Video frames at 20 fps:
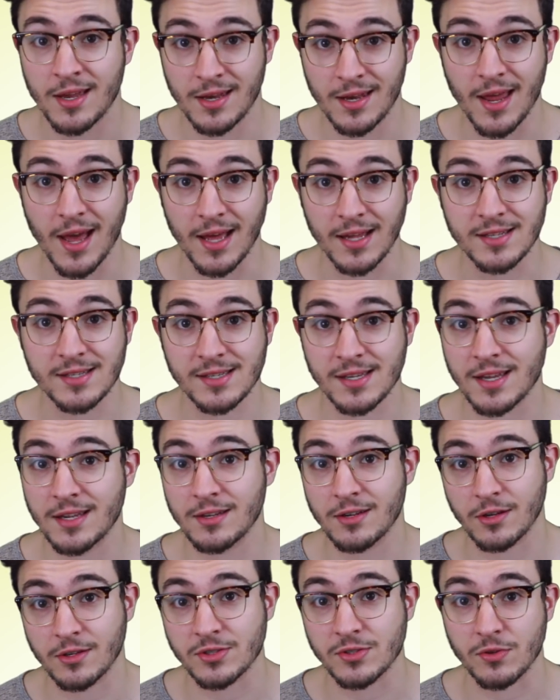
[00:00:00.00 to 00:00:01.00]
nuts,
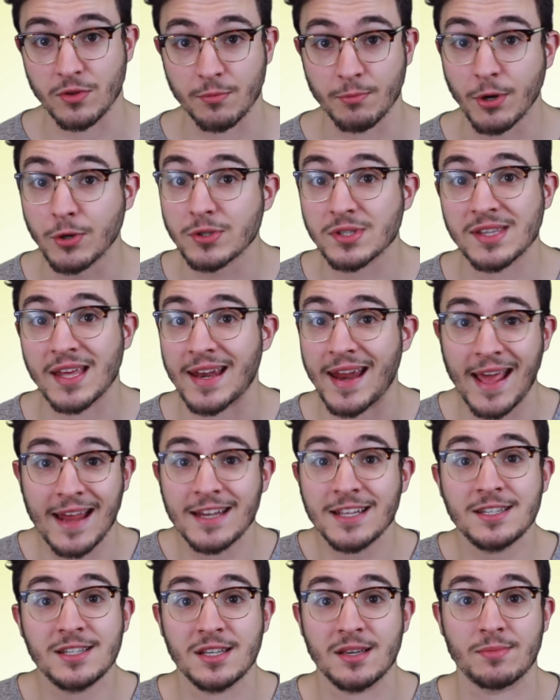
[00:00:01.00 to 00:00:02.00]
and also the most that
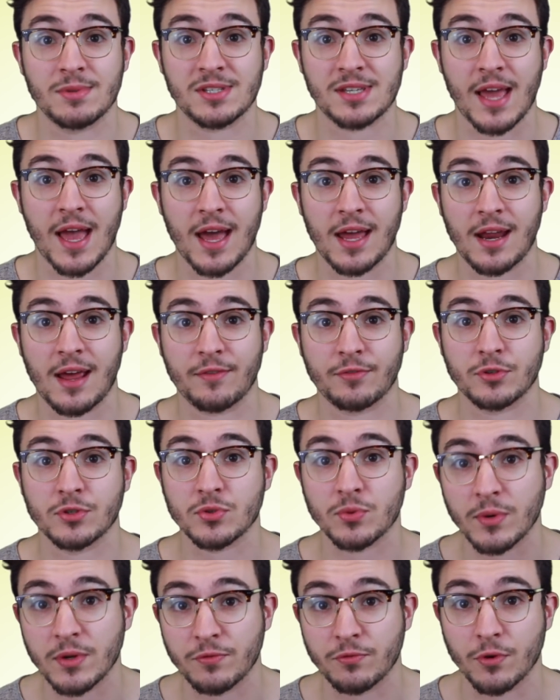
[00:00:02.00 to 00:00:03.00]
any team has had after
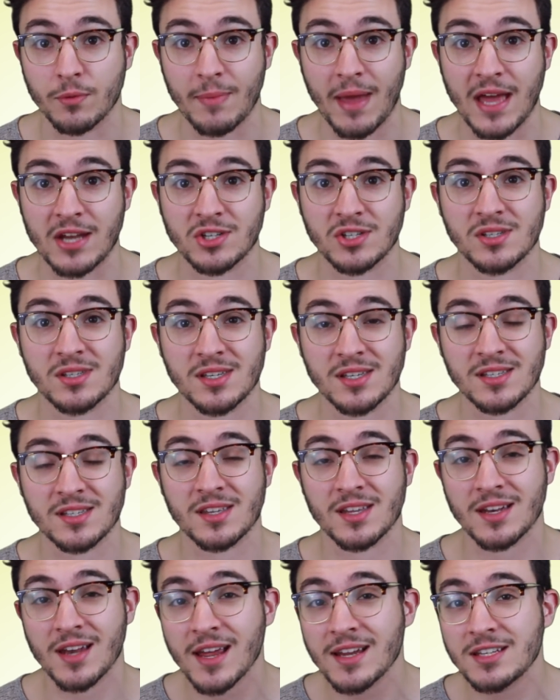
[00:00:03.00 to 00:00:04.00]
24 matches since
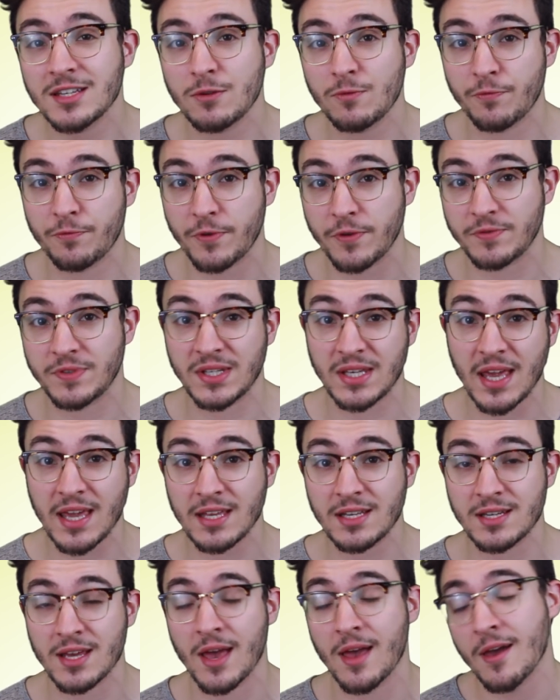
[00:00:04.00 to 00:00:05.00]
the
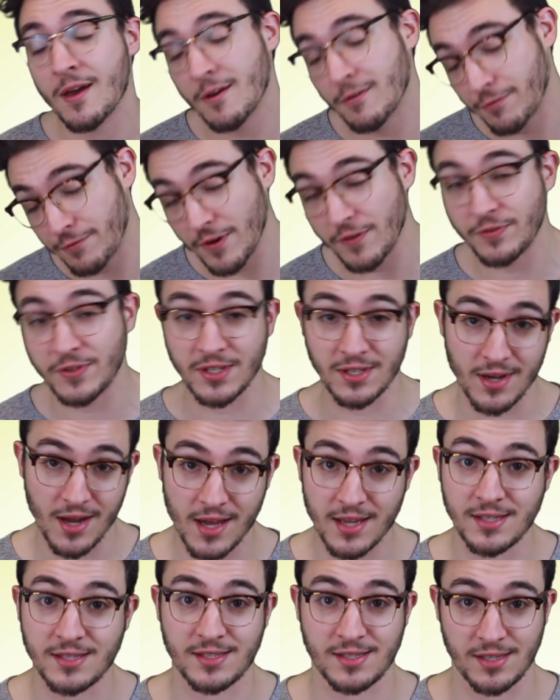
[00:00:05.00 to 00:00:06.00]

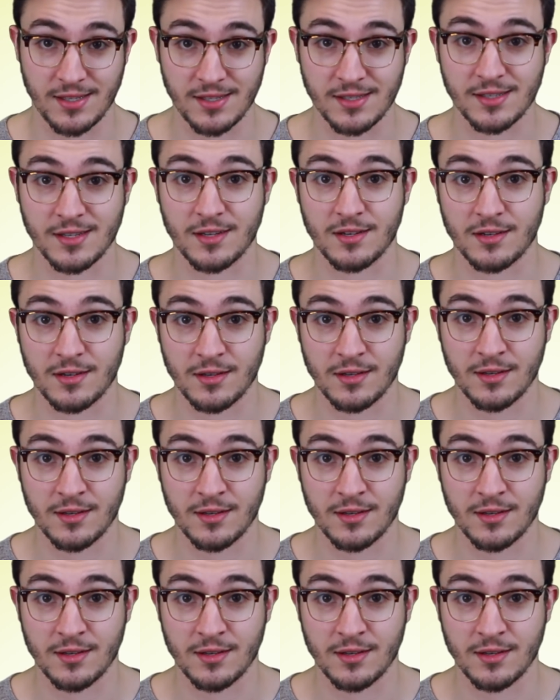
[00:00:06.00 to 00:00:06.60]
1958-59 season.